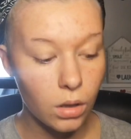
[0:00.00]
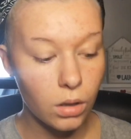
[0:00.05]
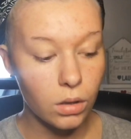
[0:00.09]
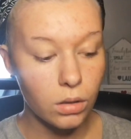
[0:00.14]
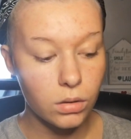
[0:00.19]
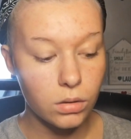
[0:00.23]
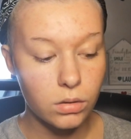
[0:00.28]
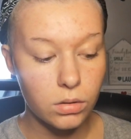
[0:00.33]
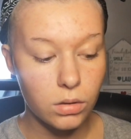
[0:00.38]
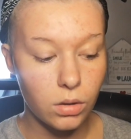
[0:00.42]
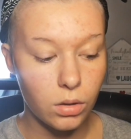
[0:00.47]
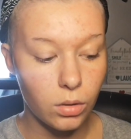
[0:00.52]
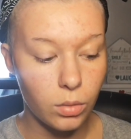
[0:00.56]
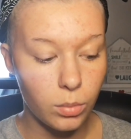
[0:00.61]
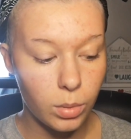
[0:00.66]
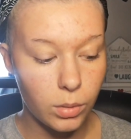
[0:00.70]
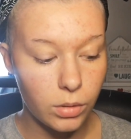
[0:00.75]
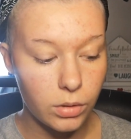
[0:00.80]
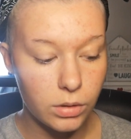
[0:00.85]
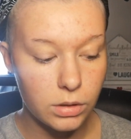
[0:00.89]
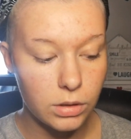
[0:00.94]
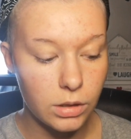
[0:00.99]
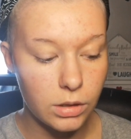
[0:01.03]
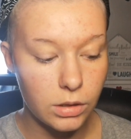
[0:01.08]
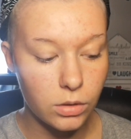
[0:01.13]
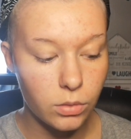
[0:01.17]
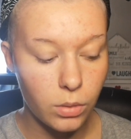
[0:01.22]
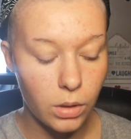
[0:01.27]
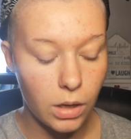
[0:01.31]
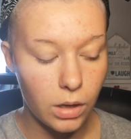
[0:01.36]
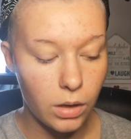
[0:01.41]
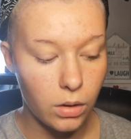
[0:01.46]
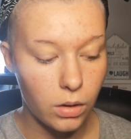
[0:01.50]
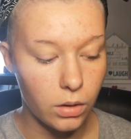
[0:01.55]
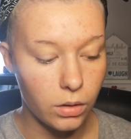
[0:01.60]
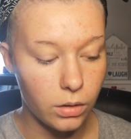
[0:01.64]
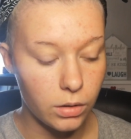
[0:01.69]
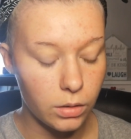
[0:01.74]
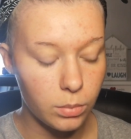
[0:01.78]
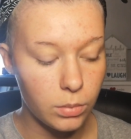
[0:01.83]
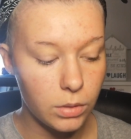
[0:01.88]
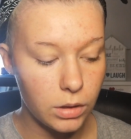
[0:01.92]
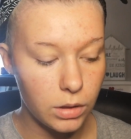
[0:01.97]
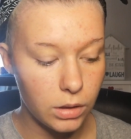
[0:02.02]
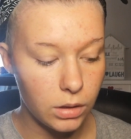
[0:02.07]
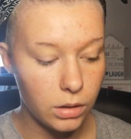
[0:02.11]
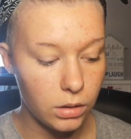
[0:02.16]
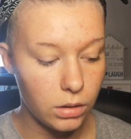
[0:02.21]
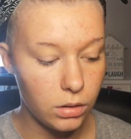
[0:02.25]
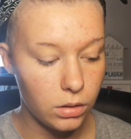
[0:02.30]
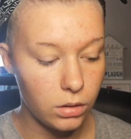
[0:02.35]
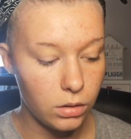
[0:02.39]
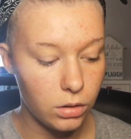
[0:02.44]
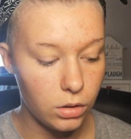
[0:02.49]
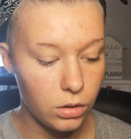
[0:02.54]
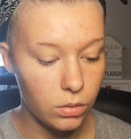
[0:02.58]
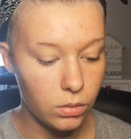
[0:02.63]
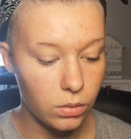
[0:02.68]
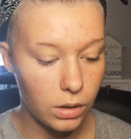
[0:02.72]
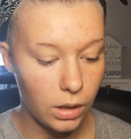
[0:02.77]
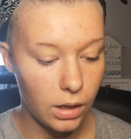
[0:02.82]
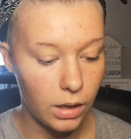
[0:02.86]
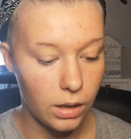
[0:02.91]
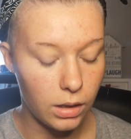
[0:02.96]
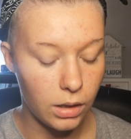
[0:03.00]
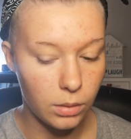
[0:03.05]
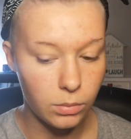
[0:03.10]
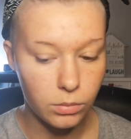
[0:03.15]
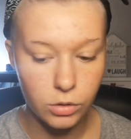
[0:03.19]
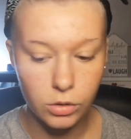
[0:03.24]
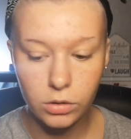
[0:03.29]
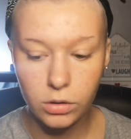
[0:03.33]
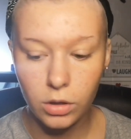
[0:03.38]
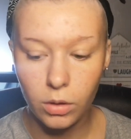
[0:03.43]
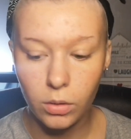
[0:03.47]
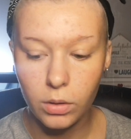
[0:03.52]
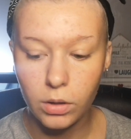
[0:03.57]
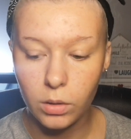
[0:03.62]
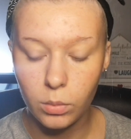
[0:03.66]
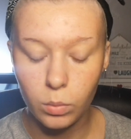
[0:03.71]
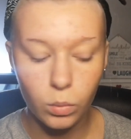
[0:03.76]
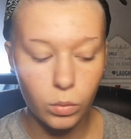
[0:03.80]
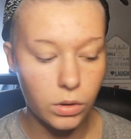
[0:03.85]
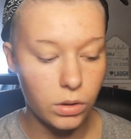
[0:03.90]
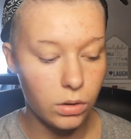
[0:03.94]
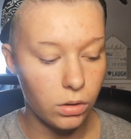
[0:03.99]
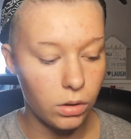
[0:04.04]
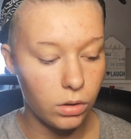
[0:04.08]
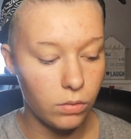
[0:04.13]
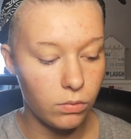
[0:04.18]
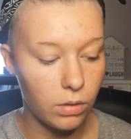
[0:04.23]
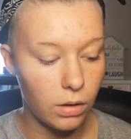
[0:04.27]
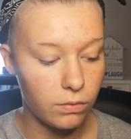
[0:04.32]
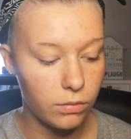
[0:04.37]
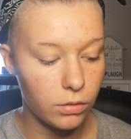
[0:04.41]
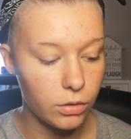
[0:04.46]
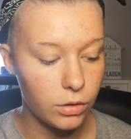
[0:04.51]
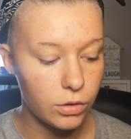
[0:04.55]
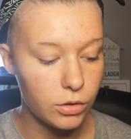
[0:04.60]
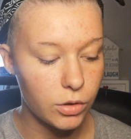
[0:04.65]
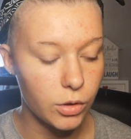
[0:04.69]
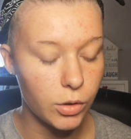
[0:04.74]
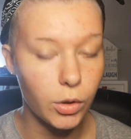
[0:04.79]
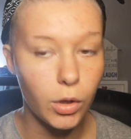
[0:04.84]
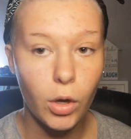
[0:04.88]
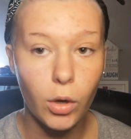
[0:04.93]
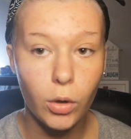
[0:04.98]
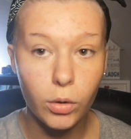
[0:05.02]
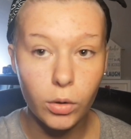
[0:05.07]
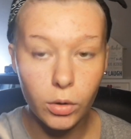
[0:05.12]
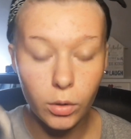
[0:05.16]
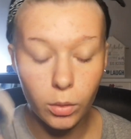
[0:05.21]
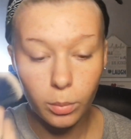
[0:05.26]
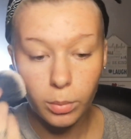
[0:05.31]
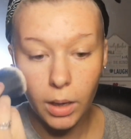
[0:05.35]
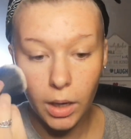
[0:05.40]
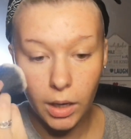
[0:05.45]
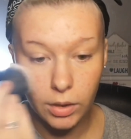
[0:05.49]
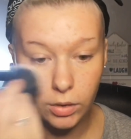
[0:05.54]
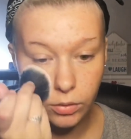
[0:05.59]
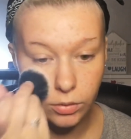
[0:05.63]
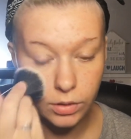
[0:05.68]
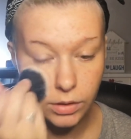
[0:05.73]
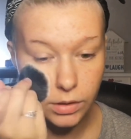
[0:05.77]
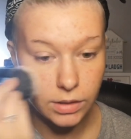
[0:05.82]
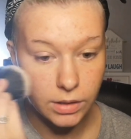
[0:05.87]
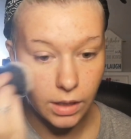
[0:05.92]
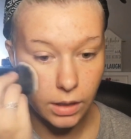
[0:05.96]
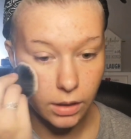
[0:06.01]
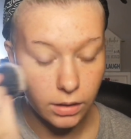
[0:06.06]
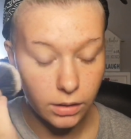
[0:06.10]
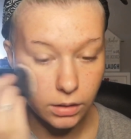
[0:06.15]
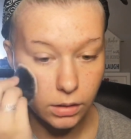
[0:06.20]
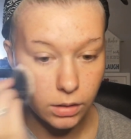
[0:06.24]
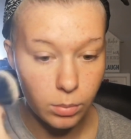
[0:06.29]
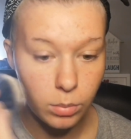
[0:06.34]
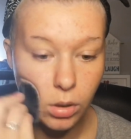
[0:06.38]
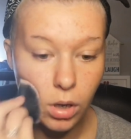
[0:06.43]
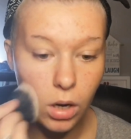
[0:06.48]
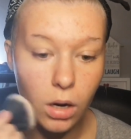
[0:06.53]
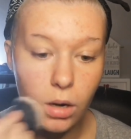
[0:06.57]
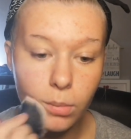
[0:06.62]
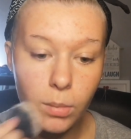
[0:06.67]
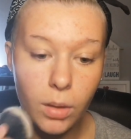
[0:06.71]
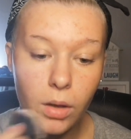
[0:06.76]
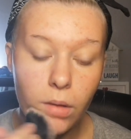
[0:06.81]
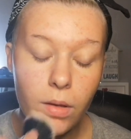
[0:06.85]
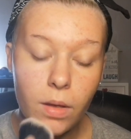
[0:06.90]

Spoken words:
So because it is quite hot at the minute in the UK, I'm just going in with the Revolution coconut powder and setting the primer.